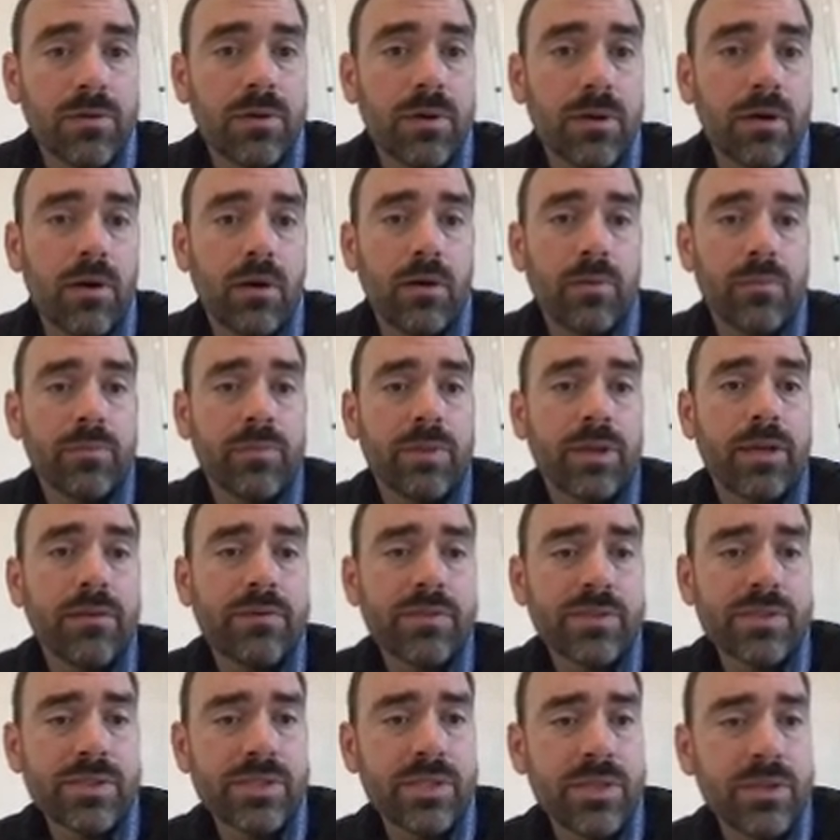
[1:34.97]
They
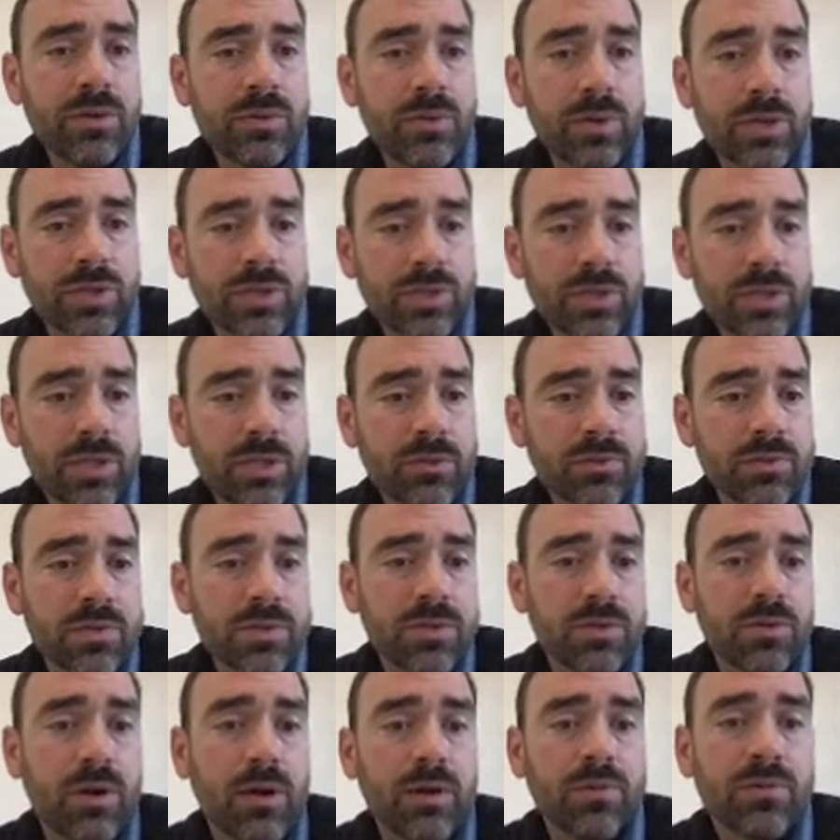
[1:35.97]
give us the equation, they give us
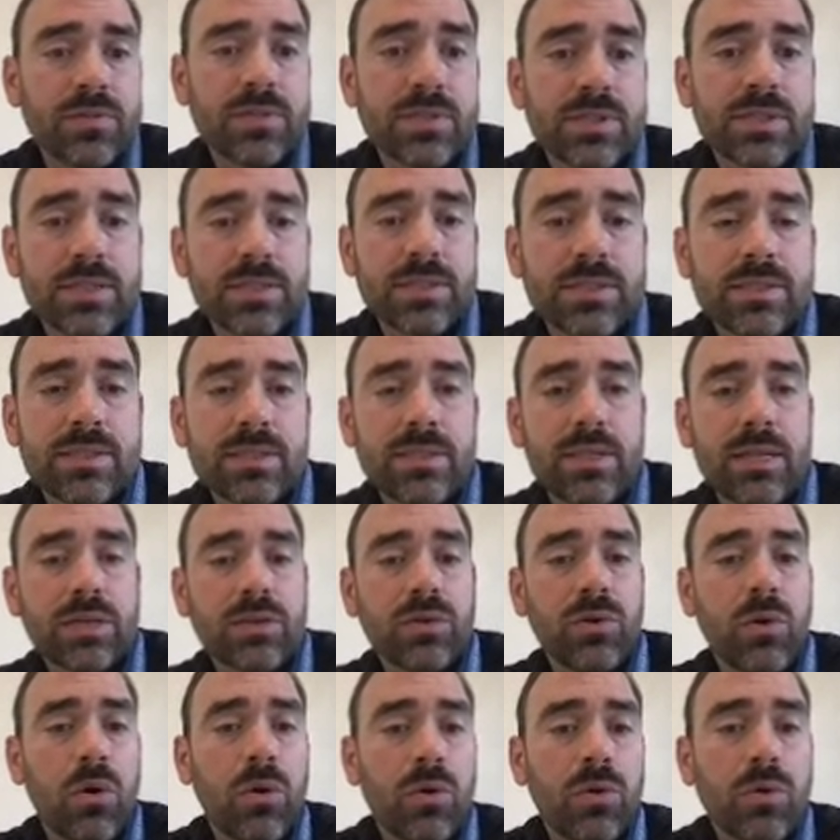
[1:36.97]
the graph. It says
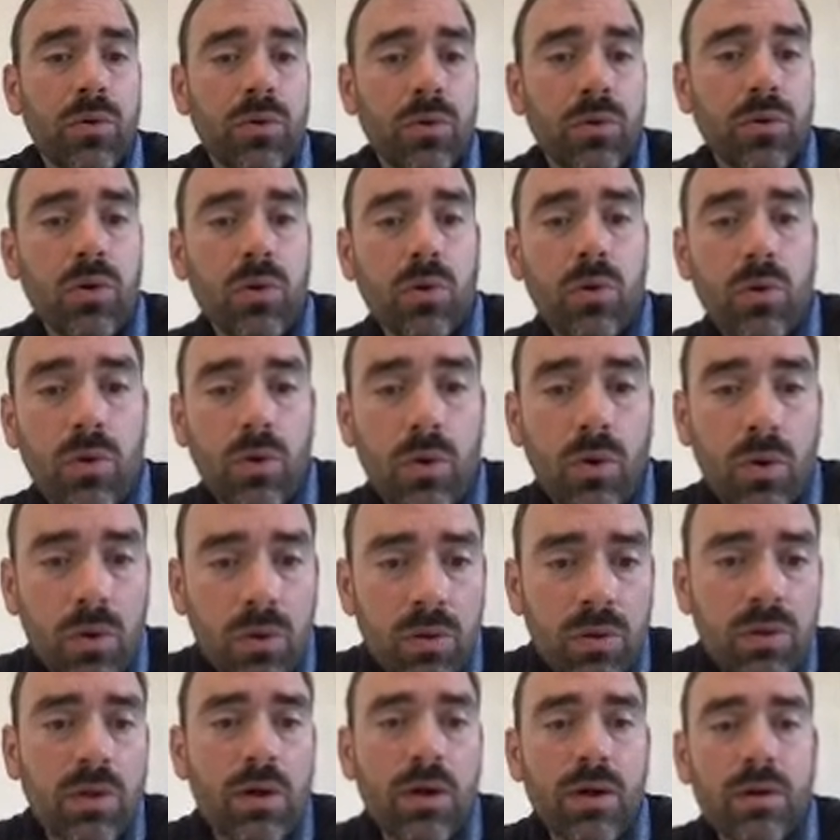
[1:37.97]
select all
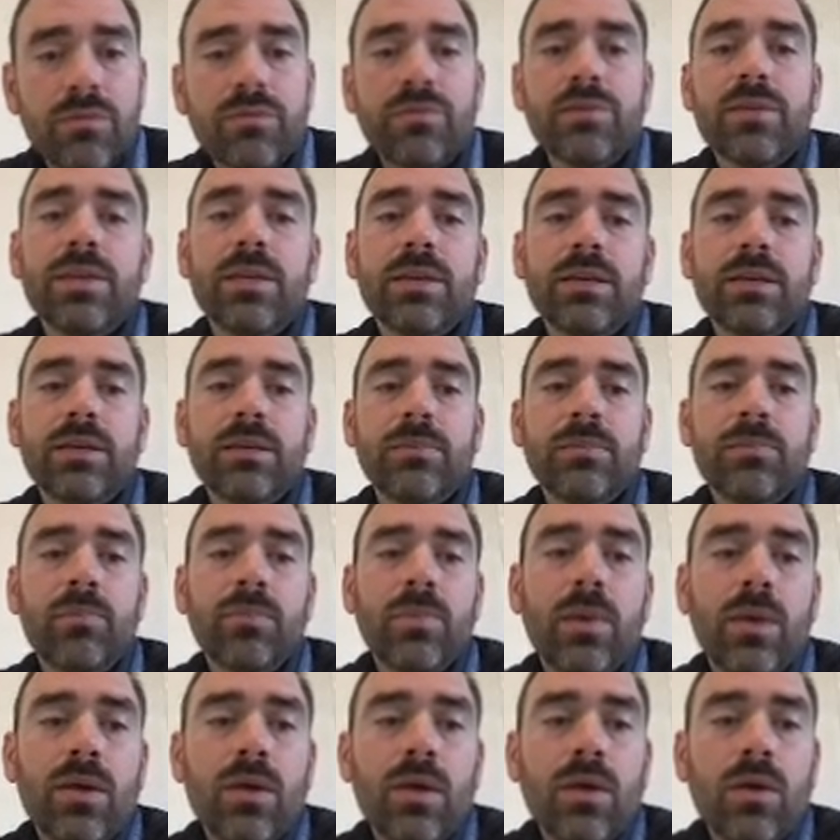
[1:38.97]
of the
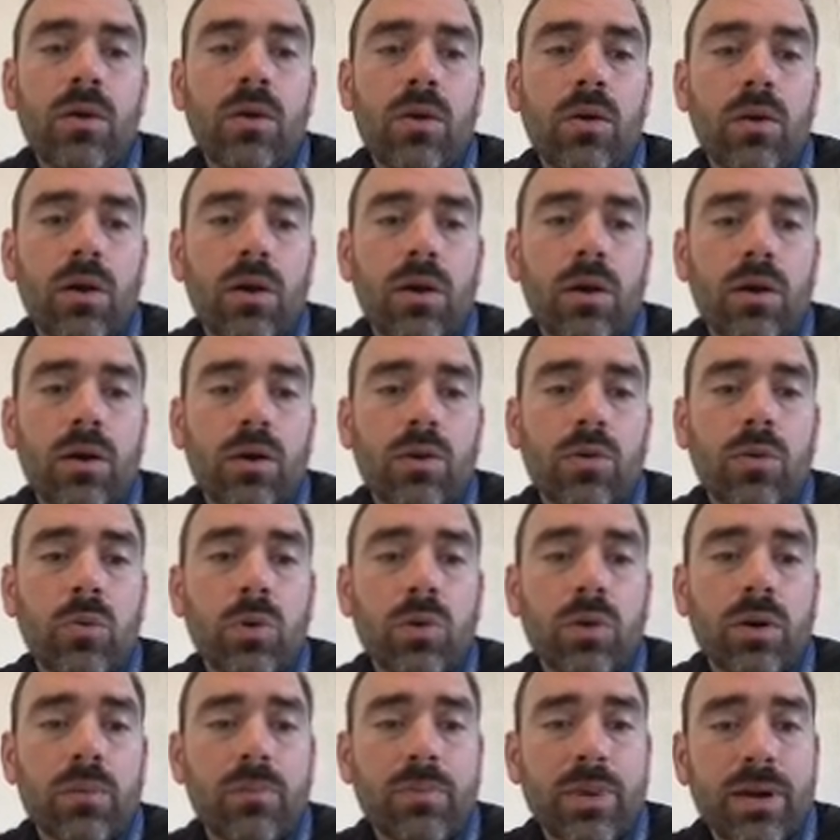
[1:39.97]

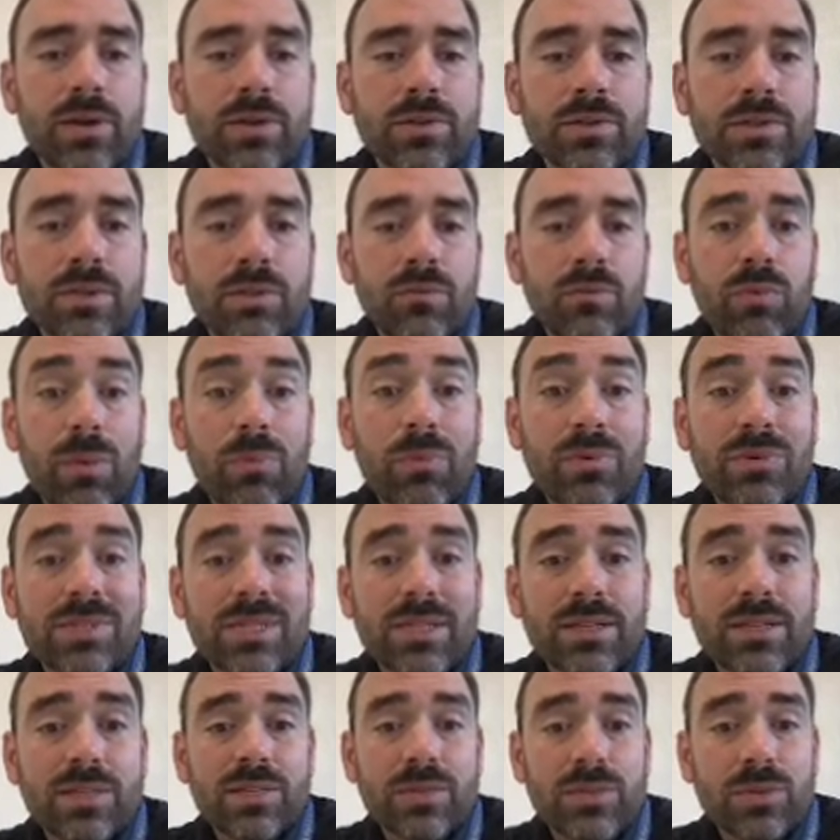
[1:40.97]
coordinate pairs that
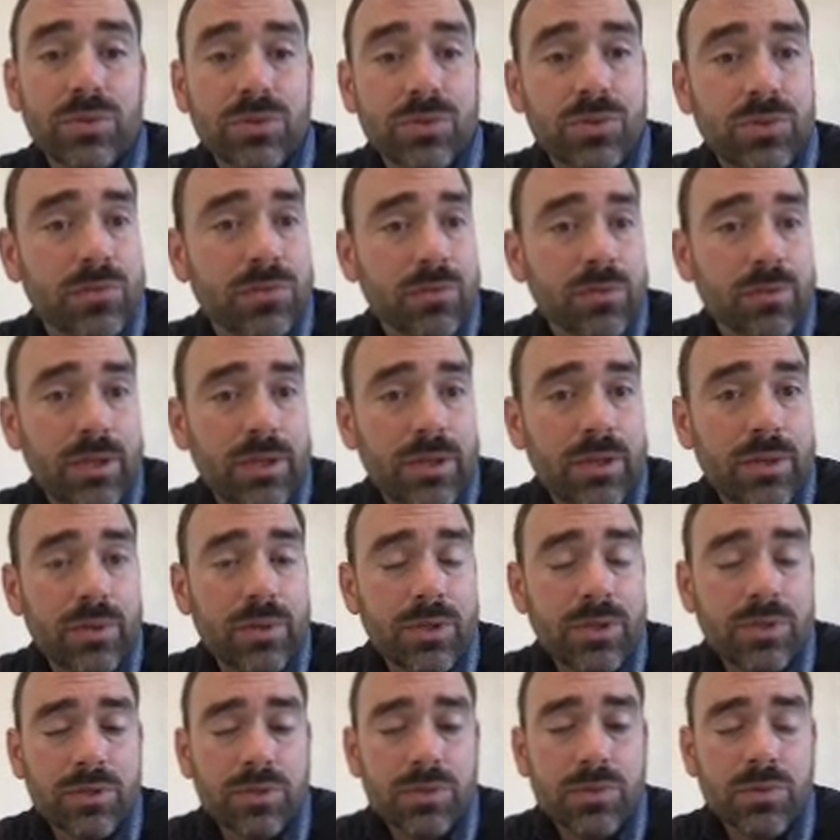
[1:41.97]
represent a solution for the
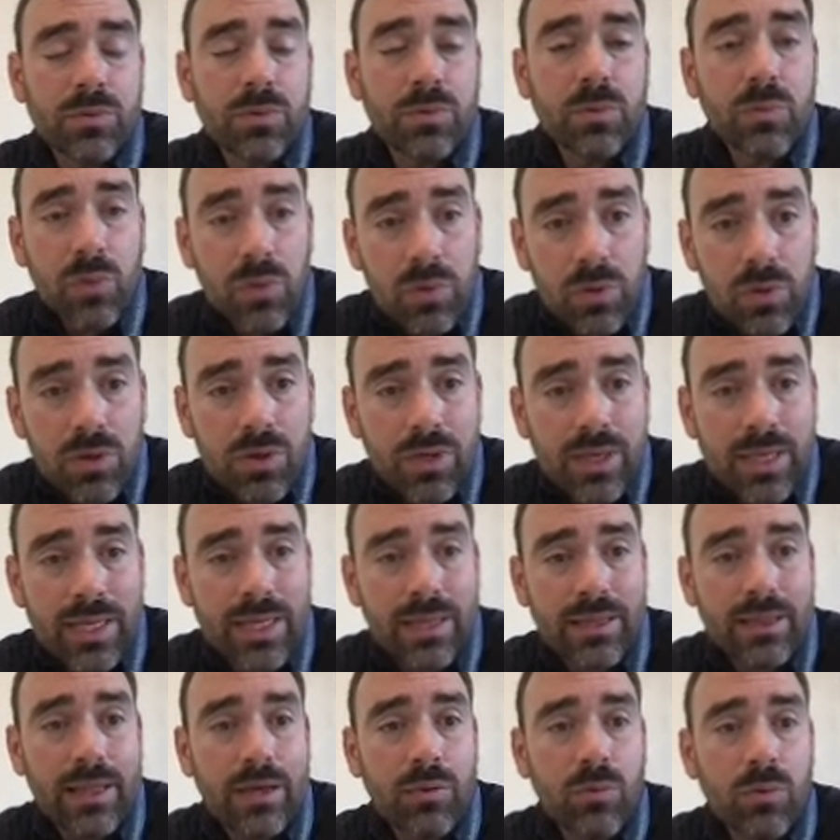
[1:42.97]
equation. So when we're looking
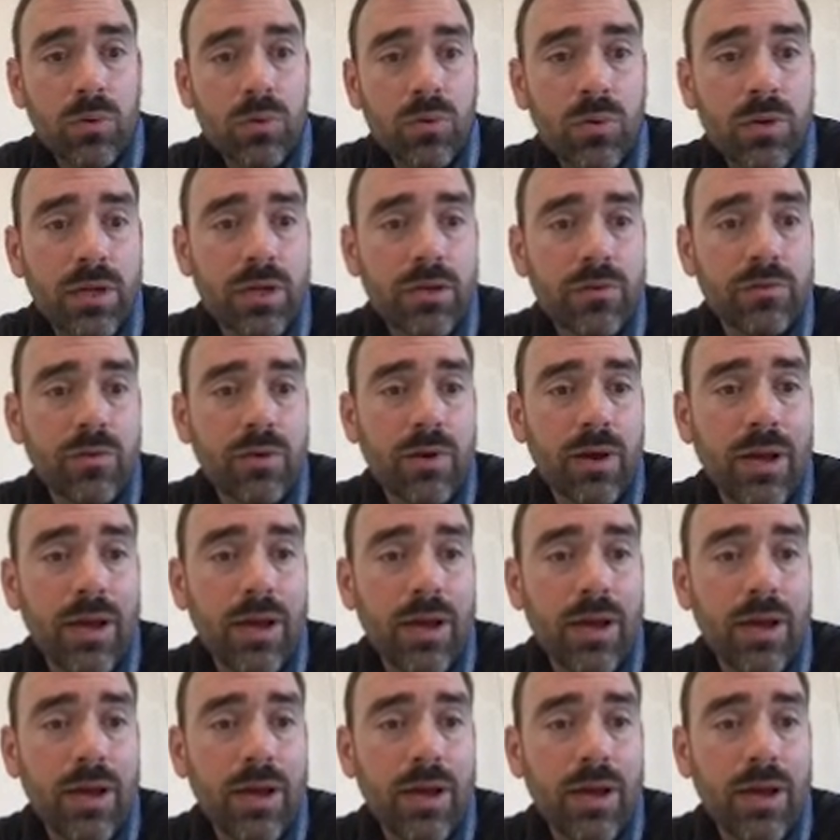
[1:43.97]
at that, we're looking for,